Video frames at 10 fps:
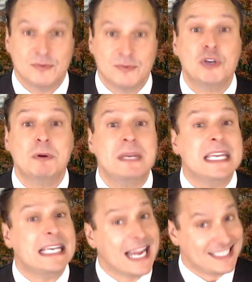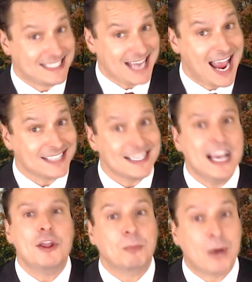To repeat, it says
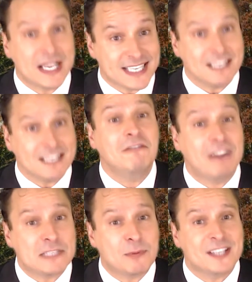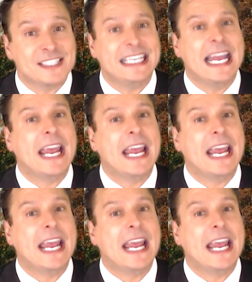the president, vice president,